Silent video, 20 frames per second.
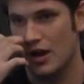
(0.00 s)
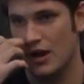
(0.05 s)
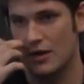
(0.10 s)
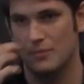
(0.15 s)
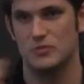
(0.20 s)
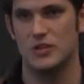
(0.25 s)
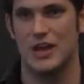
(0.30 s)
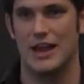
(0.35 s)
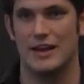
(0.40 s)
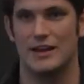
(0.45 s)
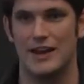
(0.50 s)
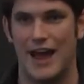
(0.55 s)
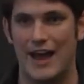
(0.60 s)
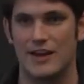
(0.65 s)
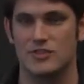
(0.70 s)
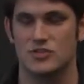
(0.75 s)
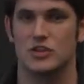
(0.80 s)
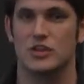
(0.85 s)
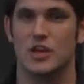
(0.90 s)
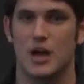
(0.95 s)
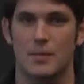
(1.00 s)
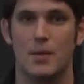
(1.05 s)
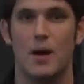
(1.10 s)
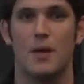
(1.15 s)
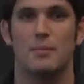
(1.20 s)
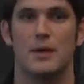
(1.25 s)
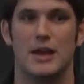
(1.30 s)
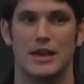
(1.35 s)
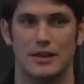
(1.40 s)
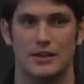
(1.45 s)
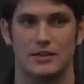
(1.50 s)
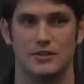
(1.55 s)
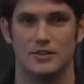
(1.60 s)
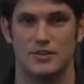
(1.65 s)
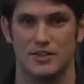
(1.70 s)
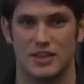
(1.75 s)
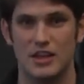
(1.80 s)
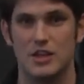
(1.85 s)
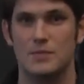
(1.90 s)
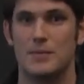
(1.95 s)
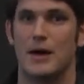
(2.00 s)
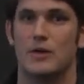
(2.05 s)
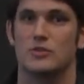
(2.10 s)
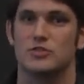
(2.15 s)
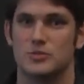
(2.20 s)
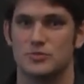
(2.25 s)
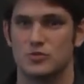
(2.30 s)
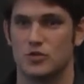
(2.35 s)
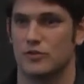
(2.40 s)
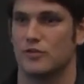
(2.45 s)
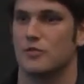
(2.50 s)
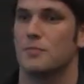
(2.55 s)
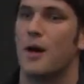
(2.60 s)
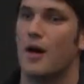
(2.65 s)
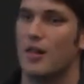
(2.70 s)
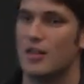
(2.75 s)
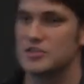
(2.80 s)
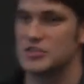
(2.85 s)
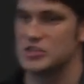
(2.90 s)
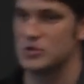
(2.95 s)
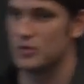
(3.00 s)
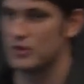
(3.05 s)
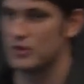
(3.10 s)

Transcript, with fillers: and actually come up and think about some sort of a policy